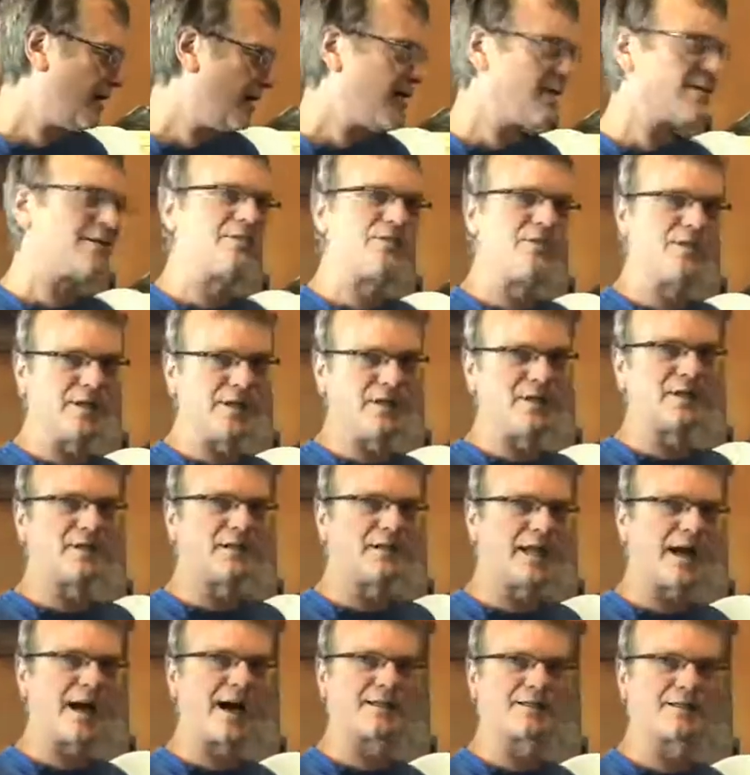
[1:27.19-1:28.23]
It's the
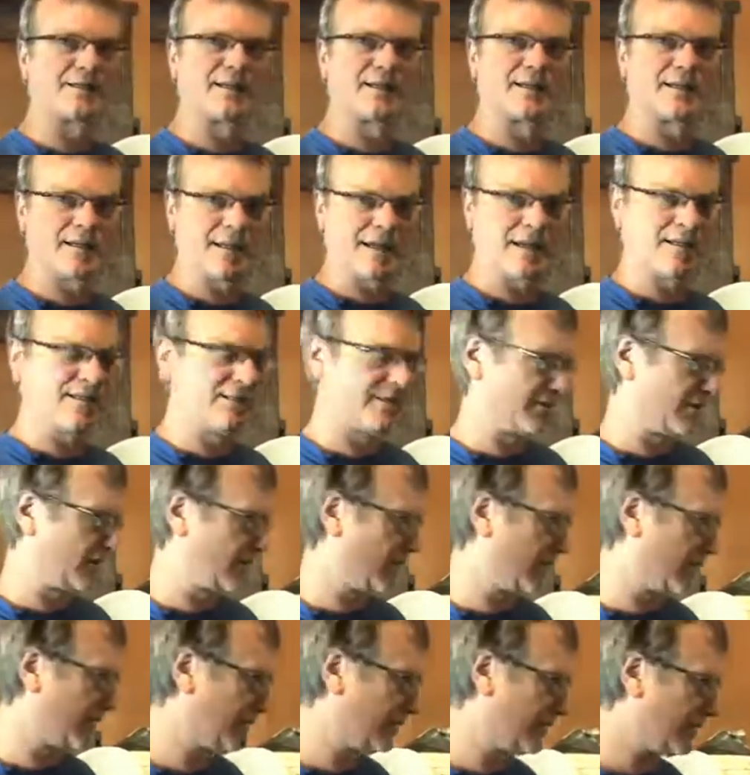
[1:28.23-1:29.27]
classic English
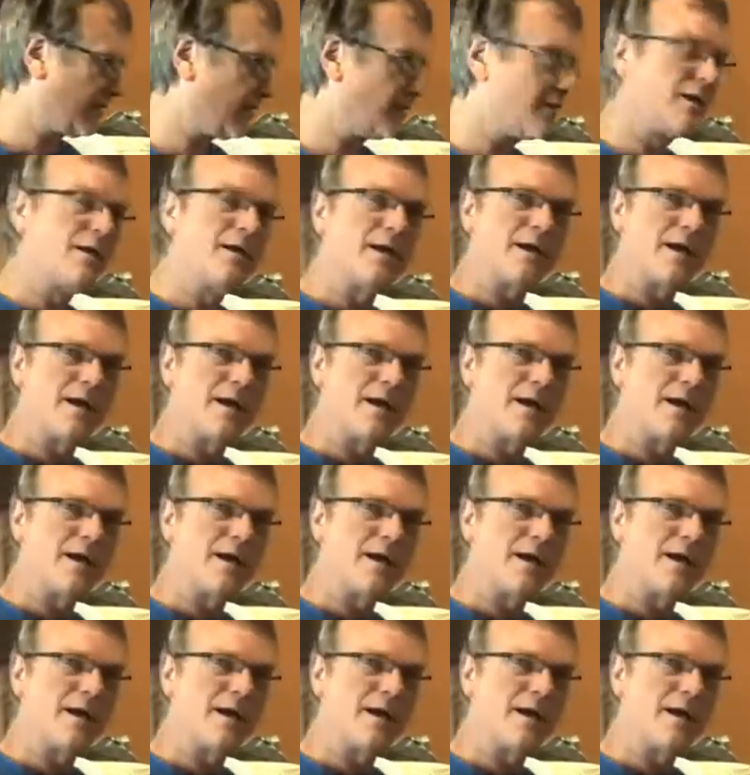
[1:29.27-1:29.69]
crystal.